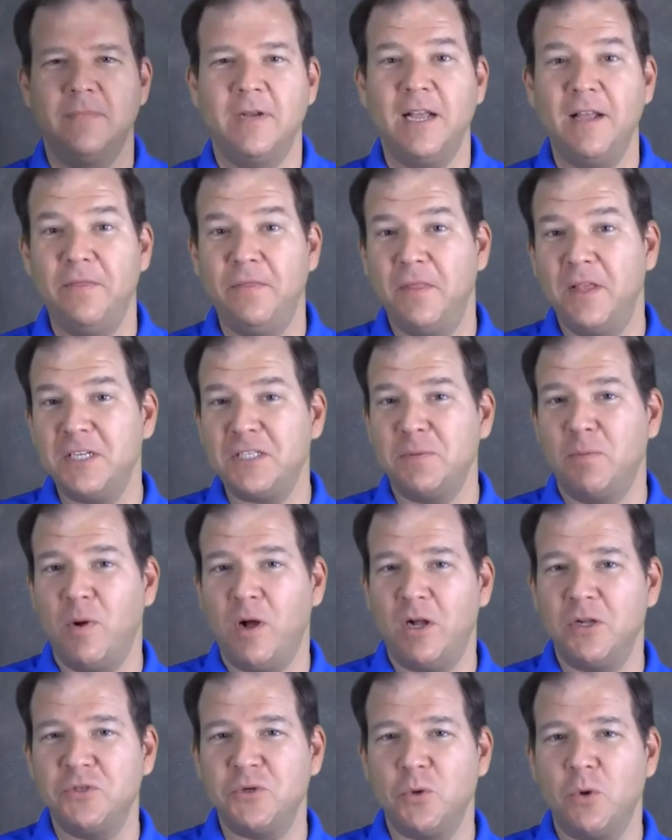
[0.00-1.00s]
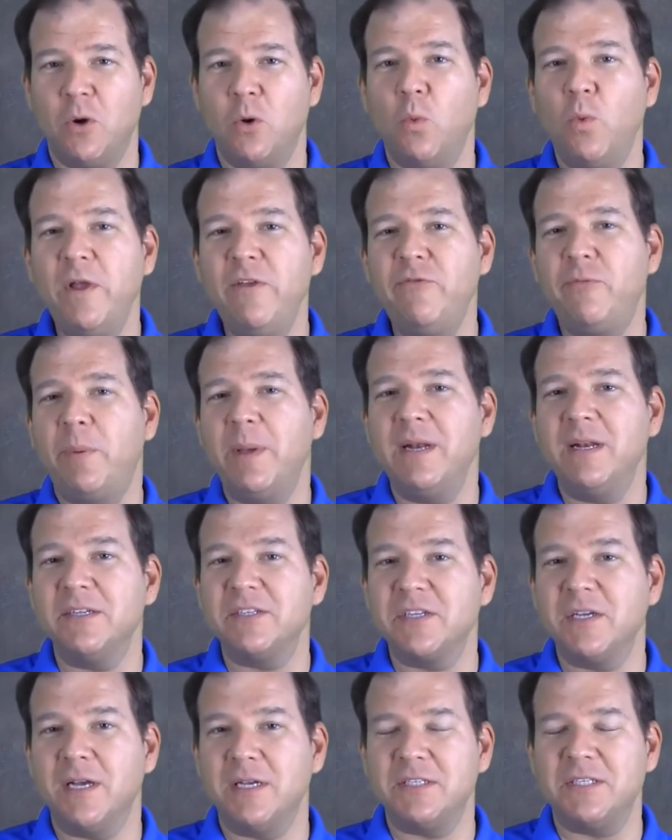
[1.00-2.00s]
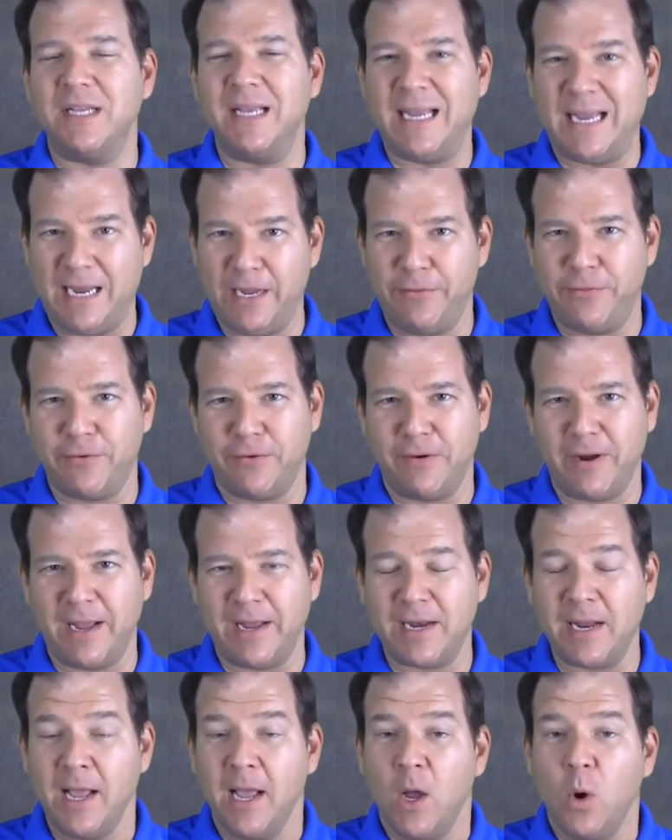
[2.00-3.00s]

In this module, we've been discussing Ethernet.